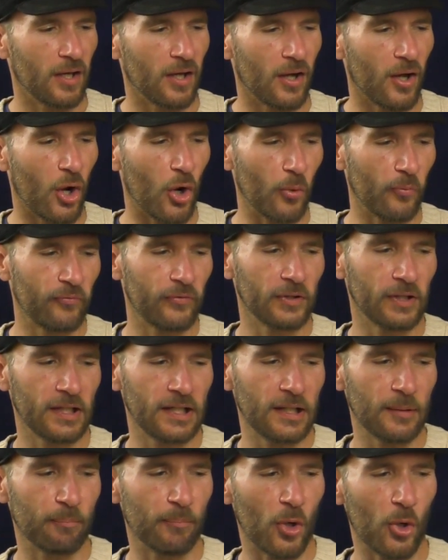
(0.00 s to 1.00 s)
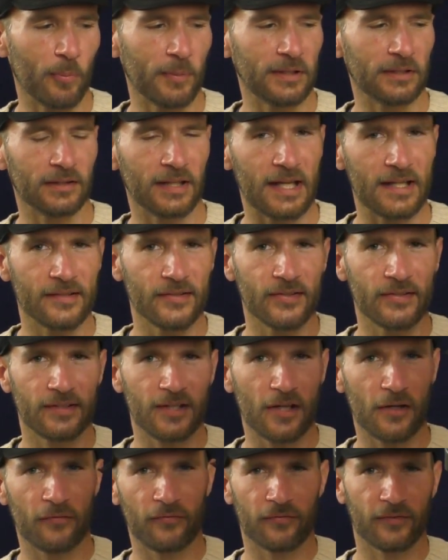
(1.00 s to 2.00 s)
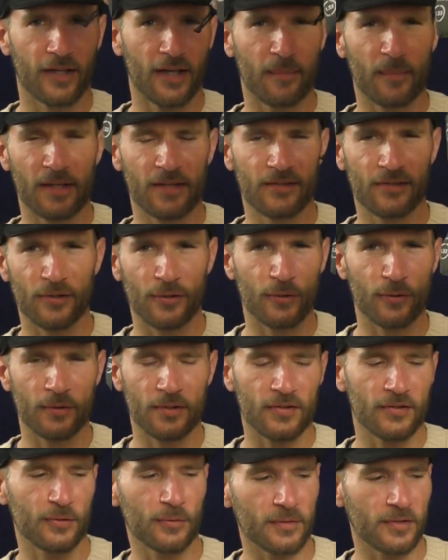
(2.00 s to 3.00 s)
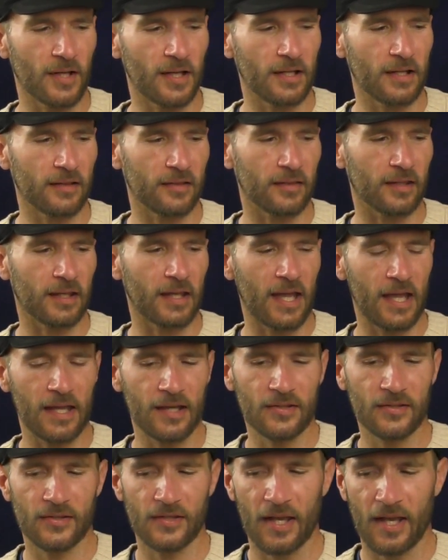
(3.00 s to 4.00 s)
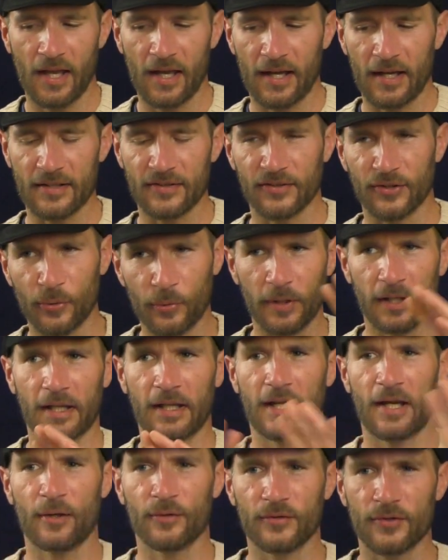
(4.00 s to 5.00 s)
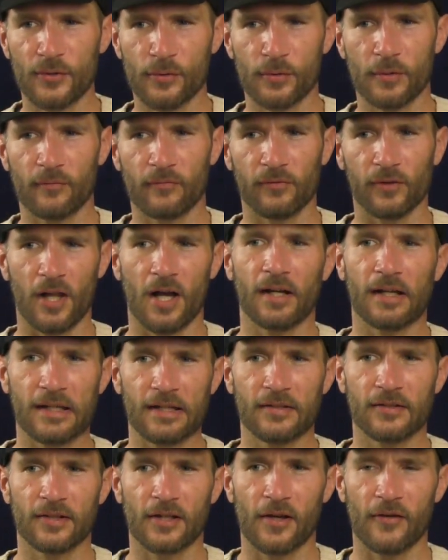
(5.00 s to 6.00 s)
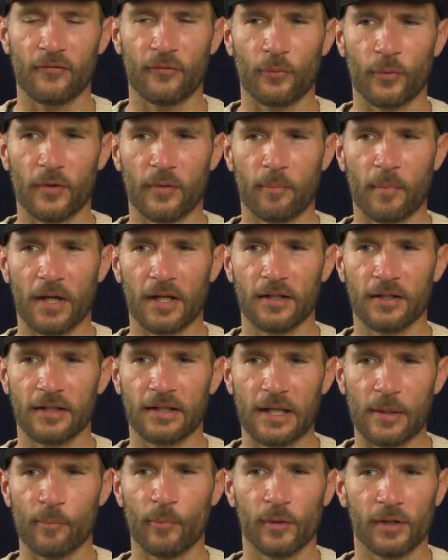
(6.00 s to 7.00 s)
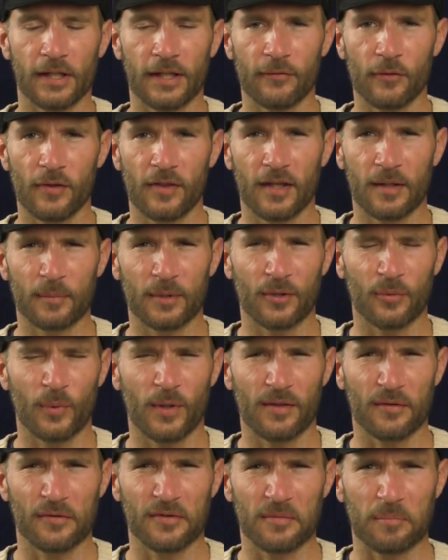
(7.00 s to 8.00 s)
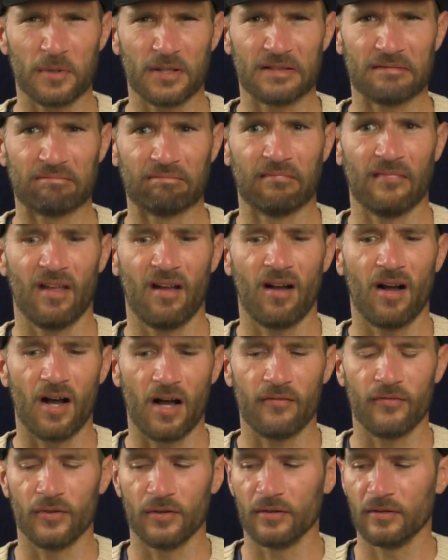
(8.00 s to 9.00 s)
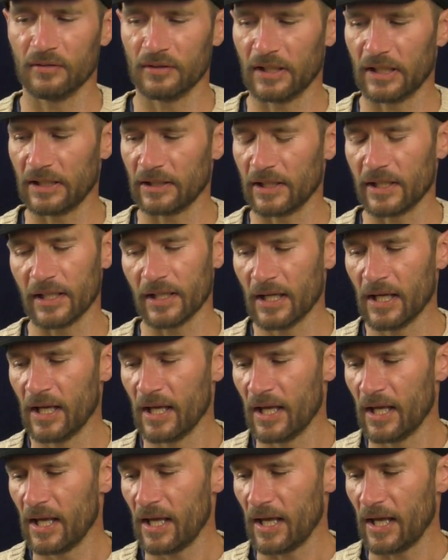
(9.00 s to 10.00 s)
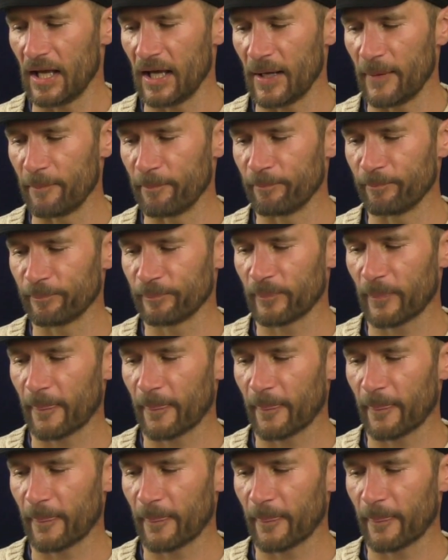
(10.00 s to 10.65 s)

Hopefully, Moment Lens stuff coming soon as soon as I get the case. I still want to get out and do some vloggy stuff with my gimbal and everything, but the weather has been awful lately. Um,